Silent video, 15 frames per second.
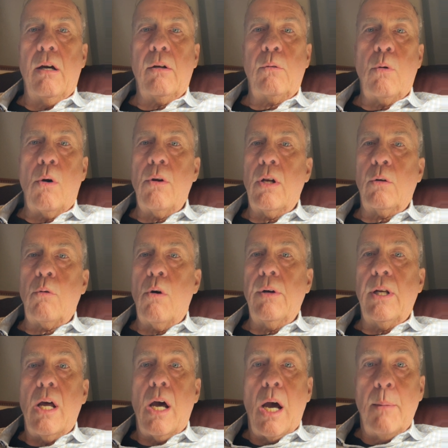quote unquote
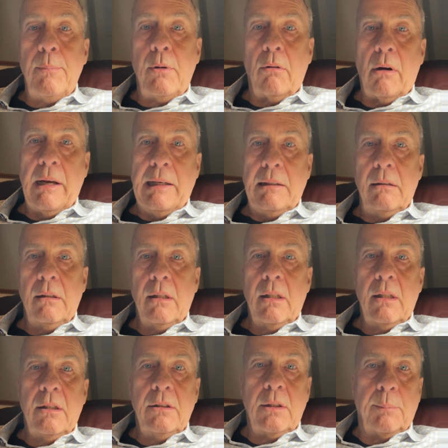an upgrade
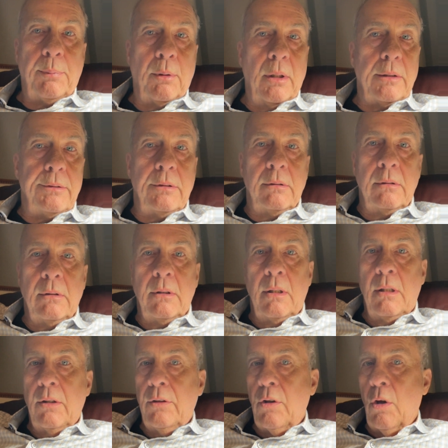to put
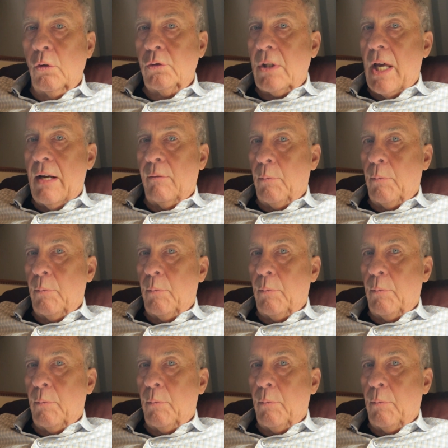those kind of